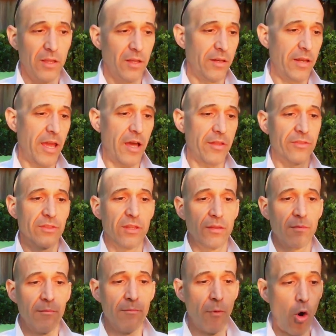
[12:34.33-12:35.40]
Now,
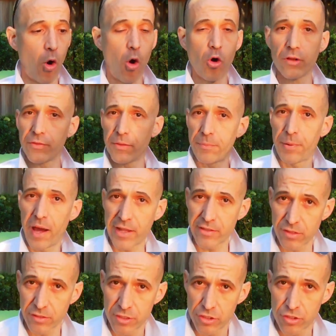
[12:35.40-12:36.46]
all of the parts
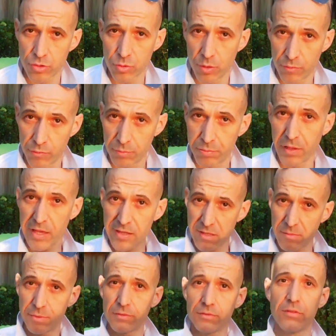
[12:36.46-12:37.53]
on this shoe are
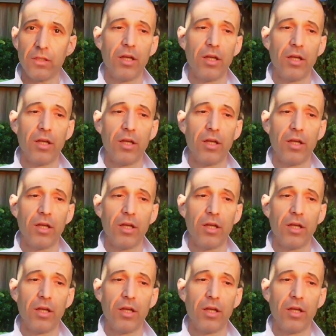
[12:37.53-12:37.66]
replaceable.